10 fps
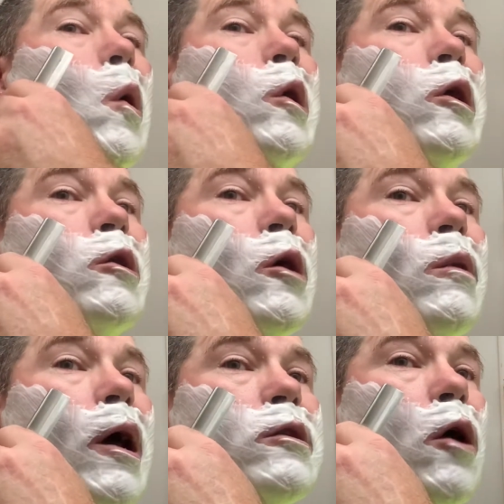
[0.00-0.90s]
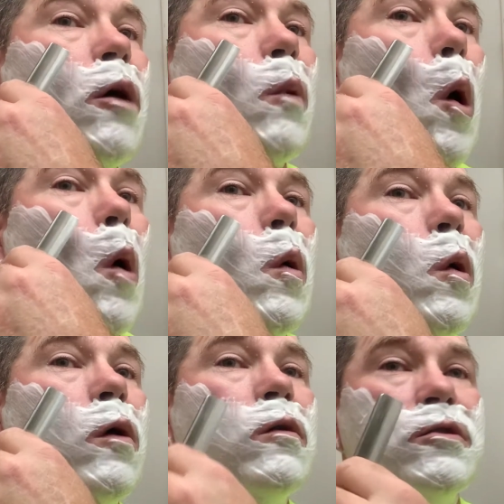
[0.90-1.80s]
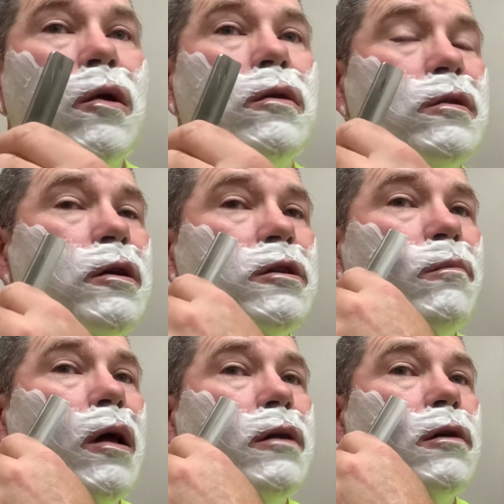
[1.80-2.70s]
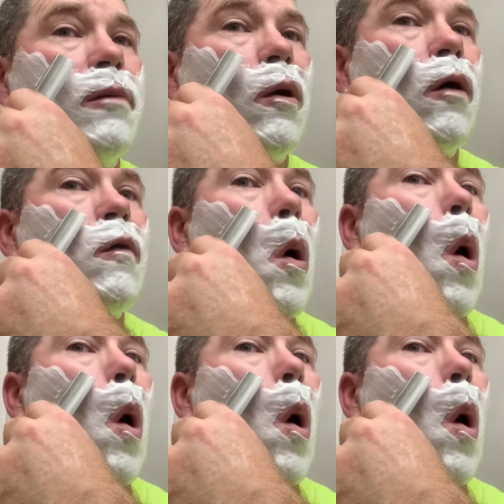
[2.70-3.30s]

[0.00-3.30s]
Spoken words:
get the blacktop off, or start to get the blacktop off.